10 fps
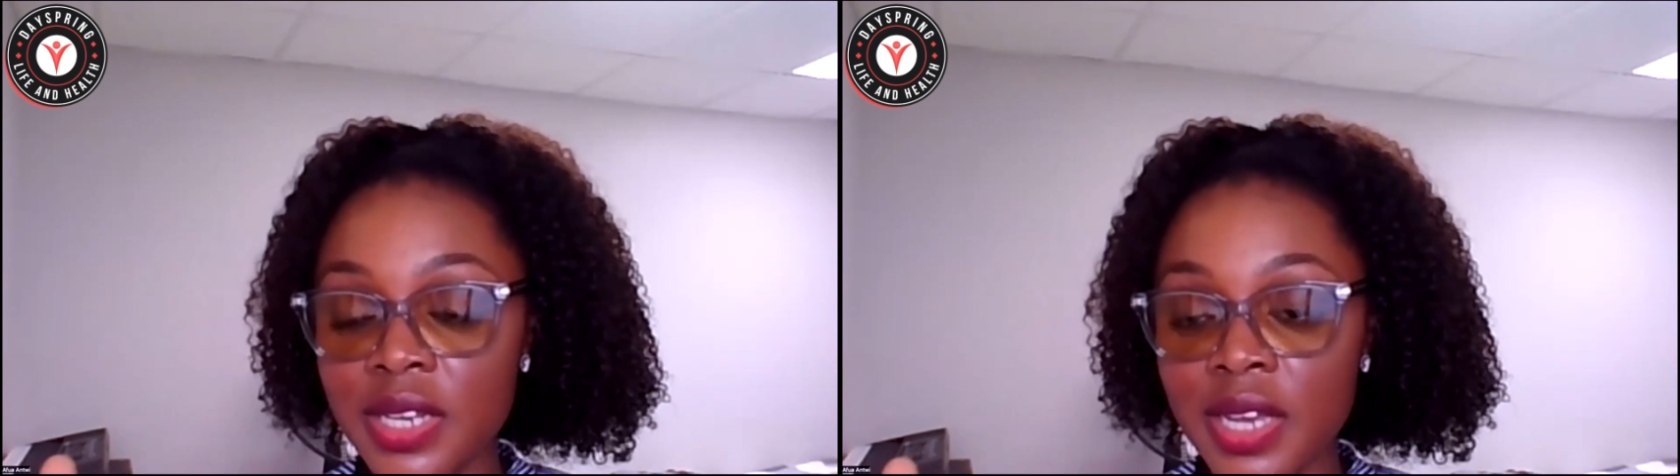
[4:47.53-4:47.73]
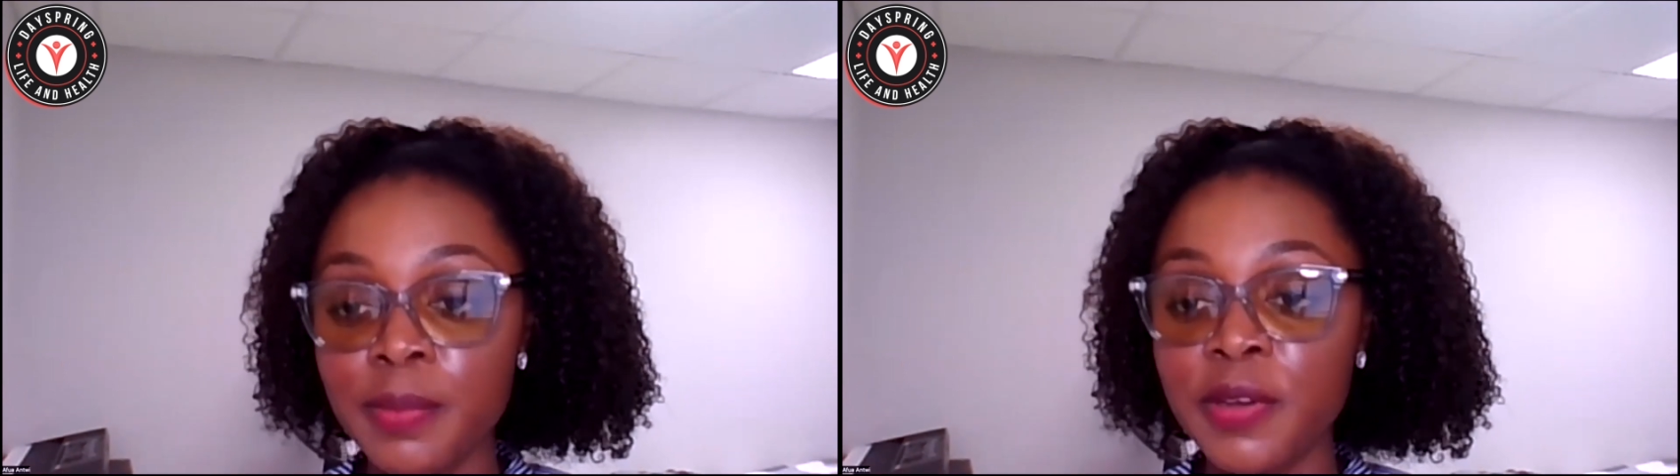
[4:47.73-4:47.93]

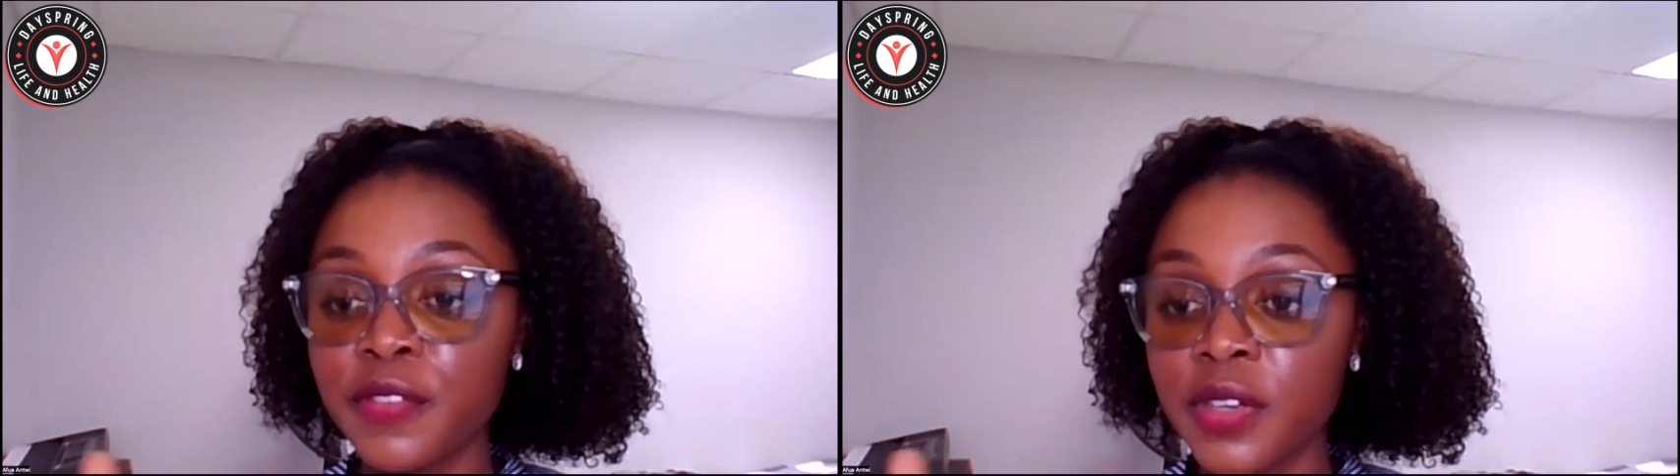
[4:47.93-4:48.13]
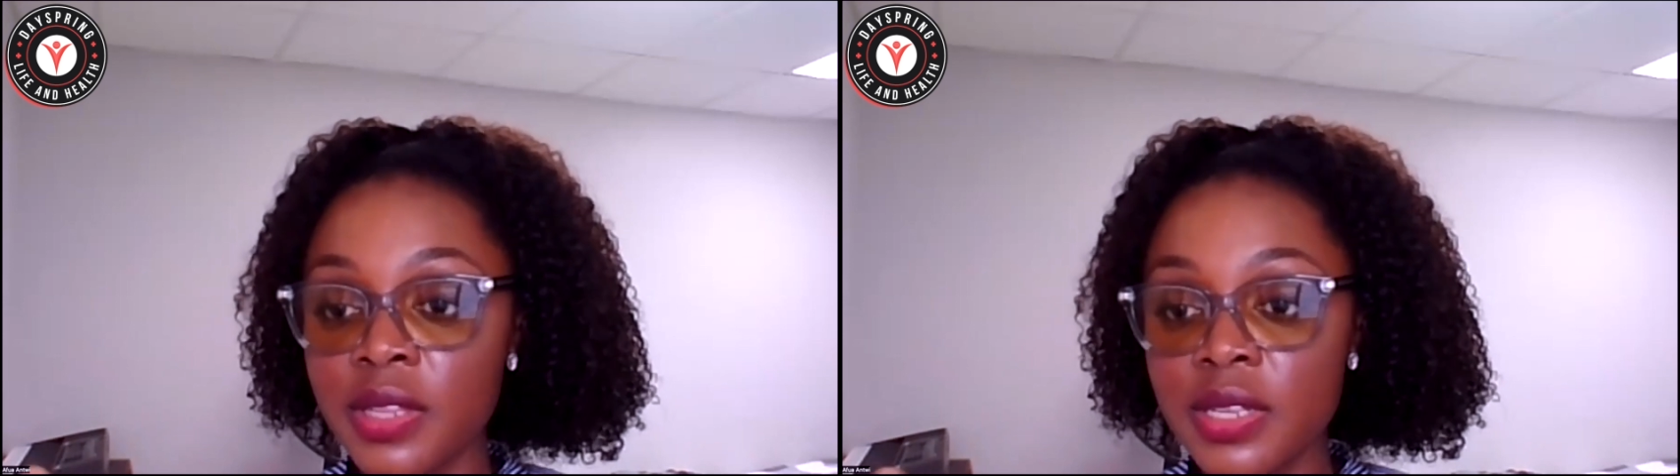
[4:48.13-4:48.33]

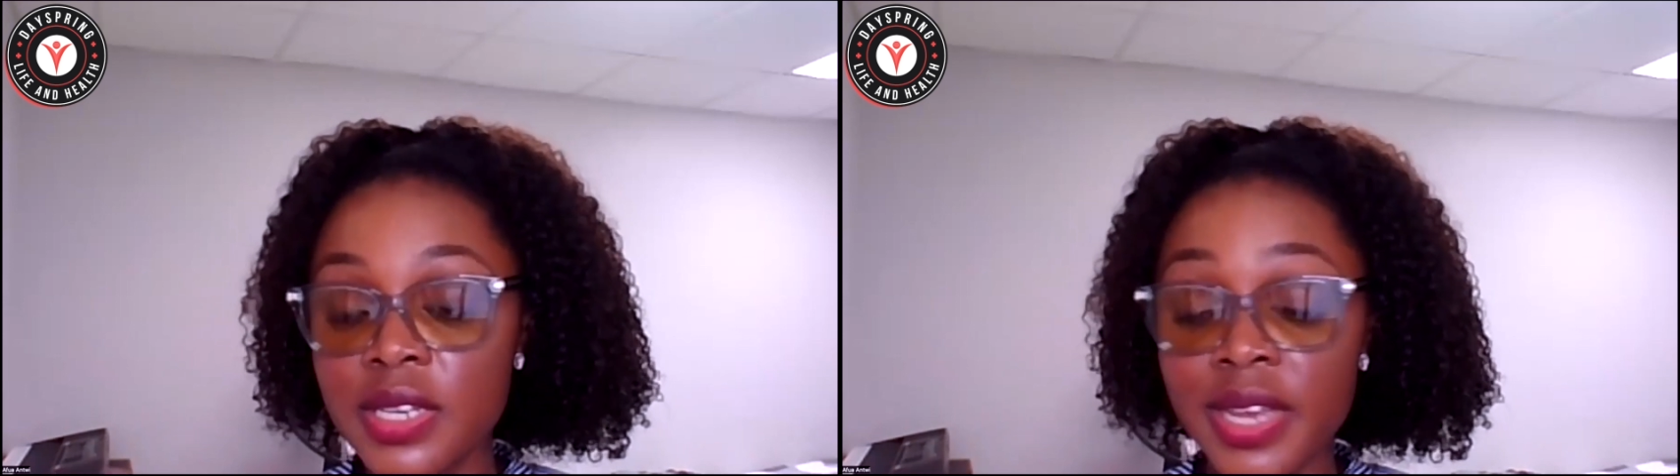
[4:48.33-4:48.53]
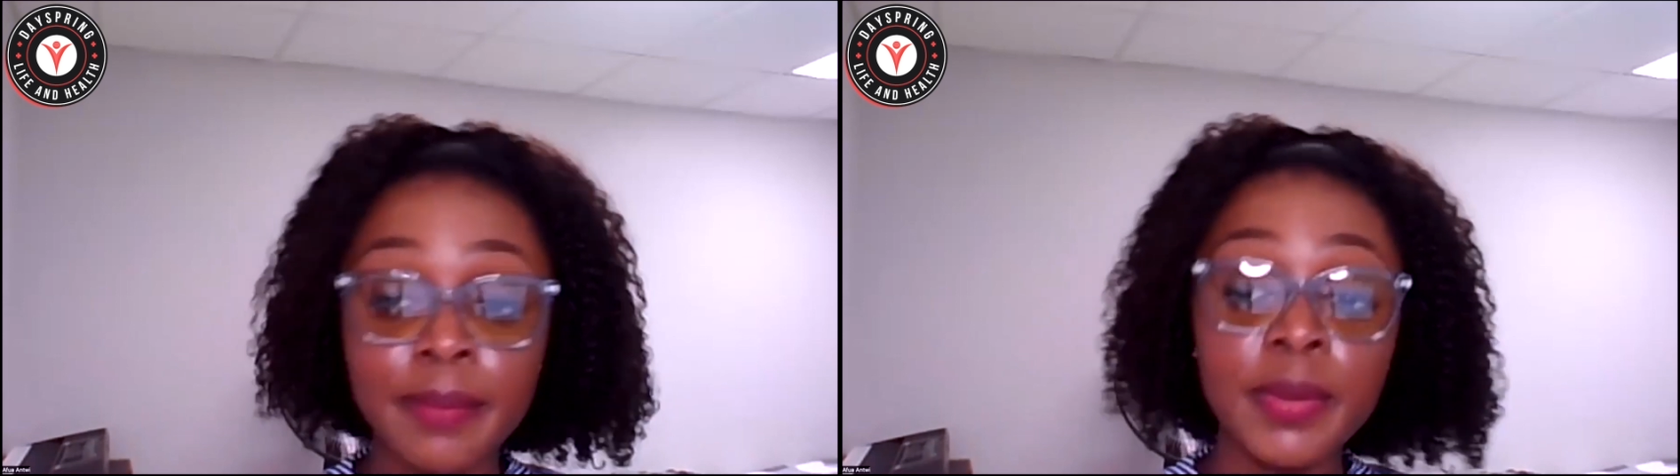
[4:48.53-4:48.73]

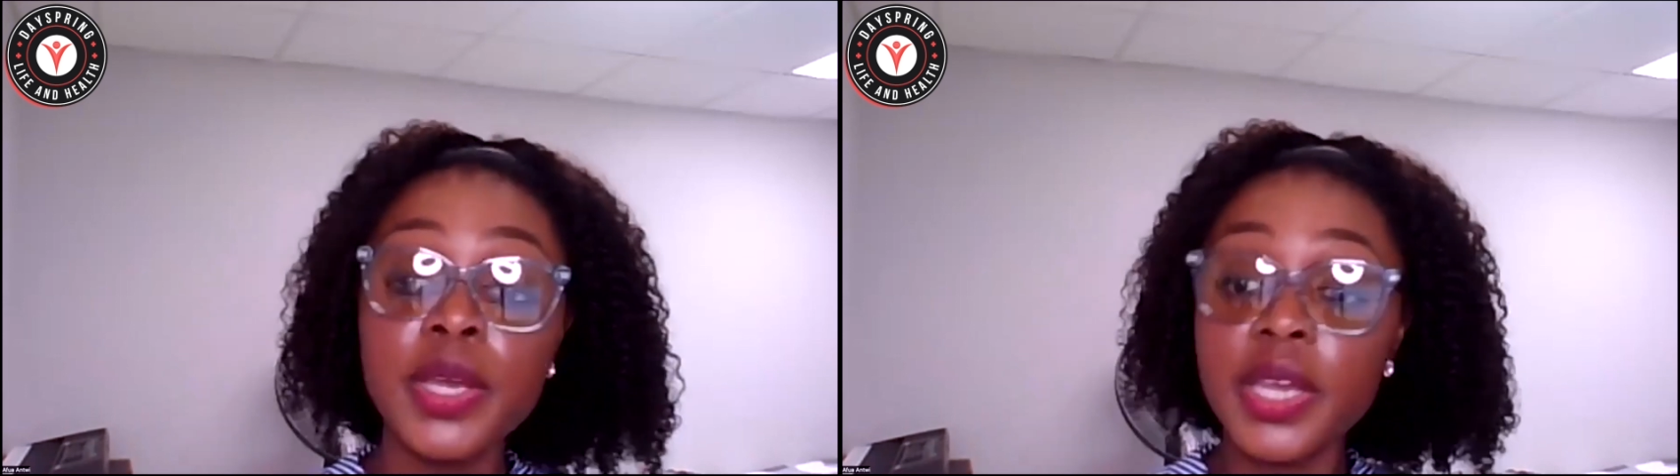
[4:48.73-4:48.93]
time,